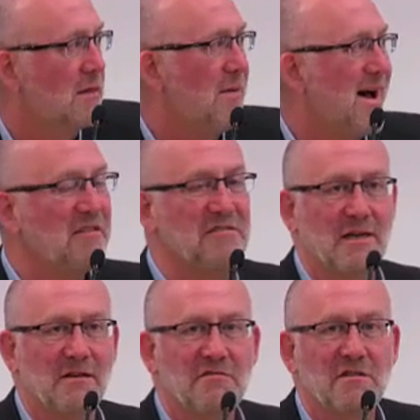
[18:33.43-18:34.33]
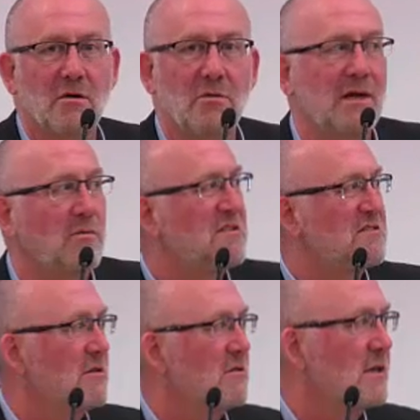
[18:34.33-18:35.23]
the positives, so we
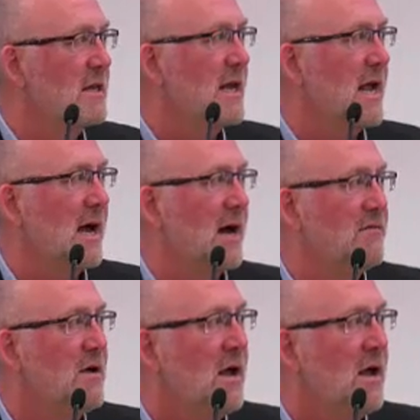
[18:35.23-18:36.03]
certainly have